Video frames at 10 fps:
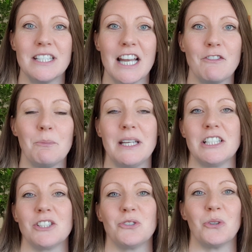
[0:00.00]
never be
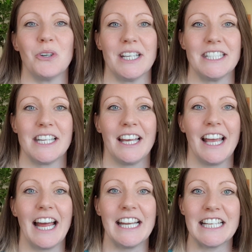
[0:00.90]
destroyed,
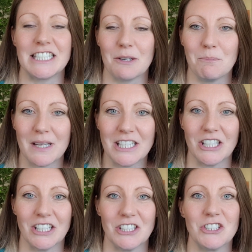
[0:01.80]
and his
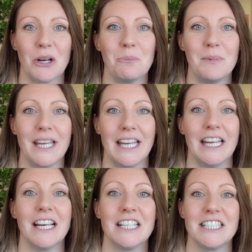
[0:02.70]
dominion shall
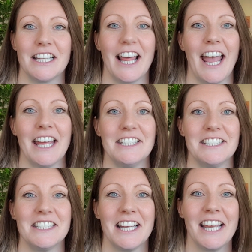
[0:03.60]
be to the
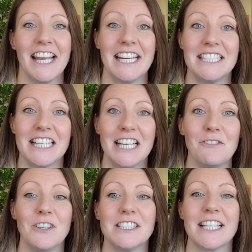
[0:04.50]
end. He
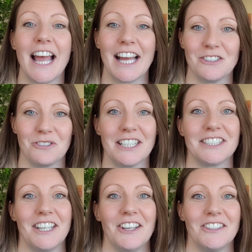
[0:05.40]
delivers and
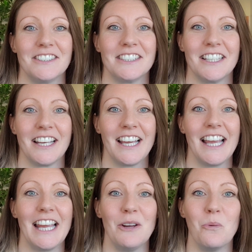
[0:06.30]
rescues.
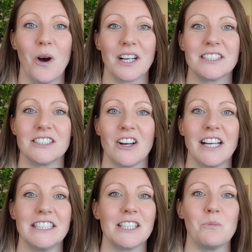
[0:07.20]
He works
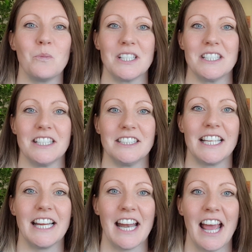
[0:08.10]
signs and wonders
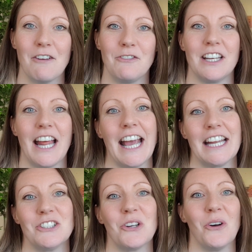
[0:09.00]
in heaven
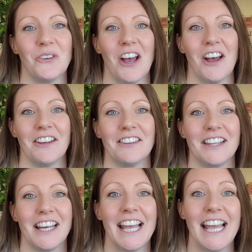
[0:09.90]
and on earth.
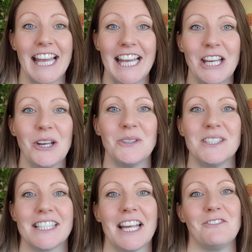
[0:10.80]
He who
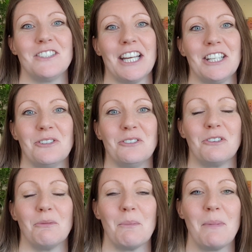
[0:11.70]
saved Daniel
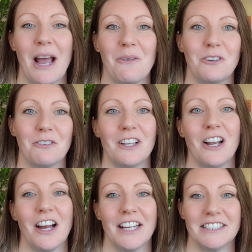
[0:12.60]
from the power of the
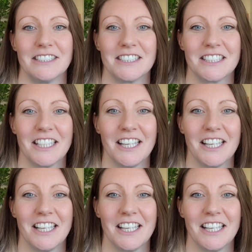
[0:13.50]
lions.